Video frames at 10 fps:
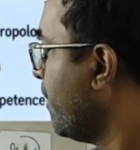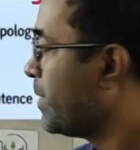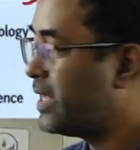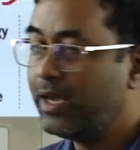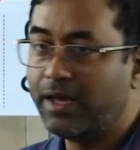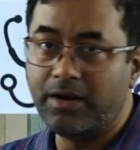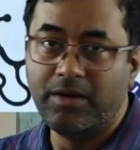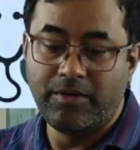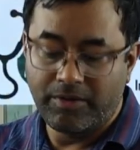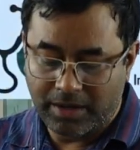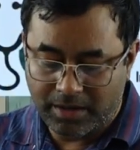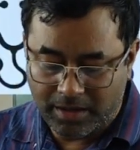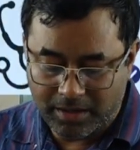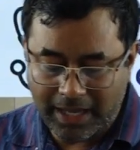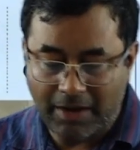here
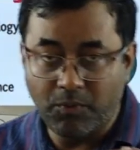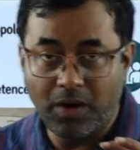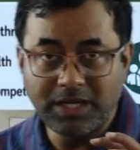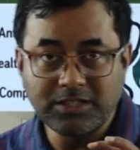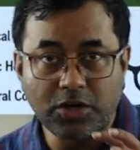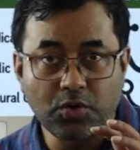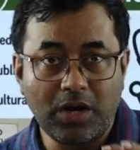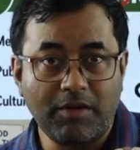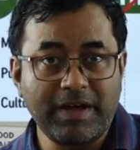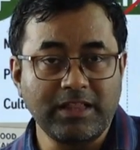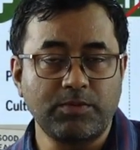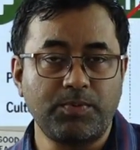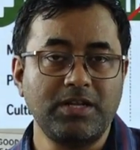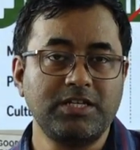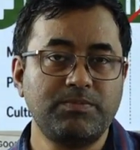what is the role of
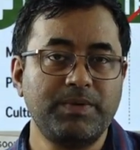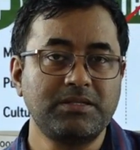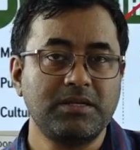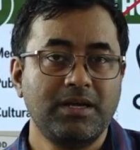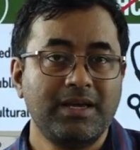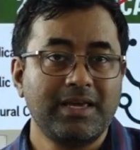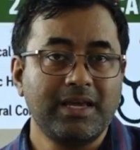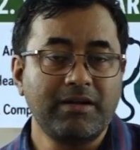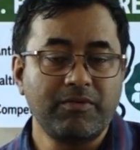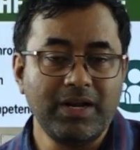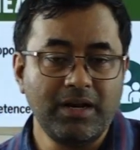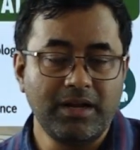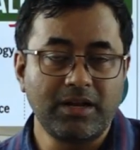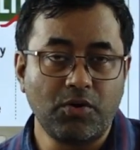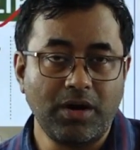anthropologist means?
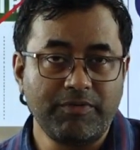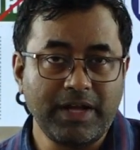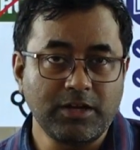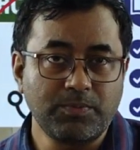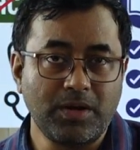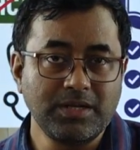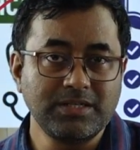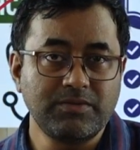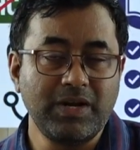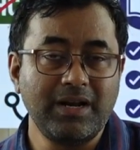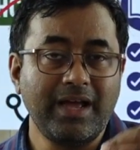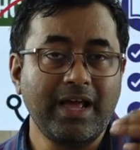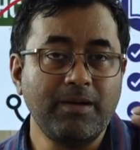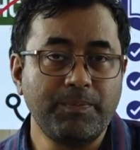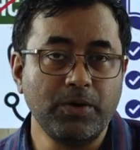A role of anthropologist will
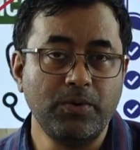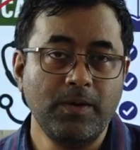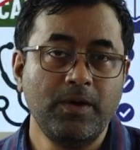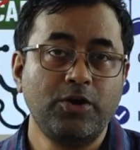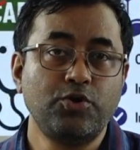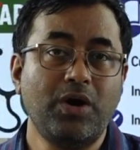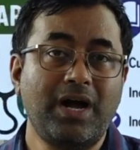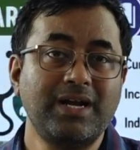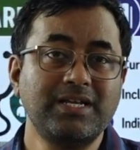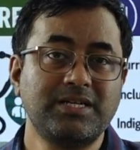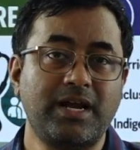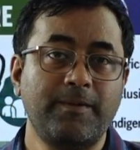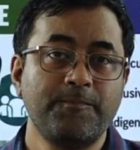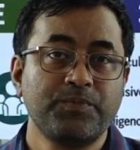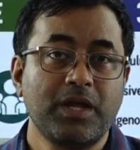help you to understand
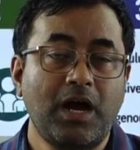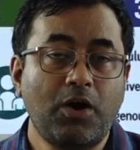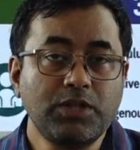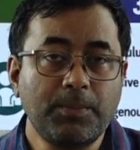how the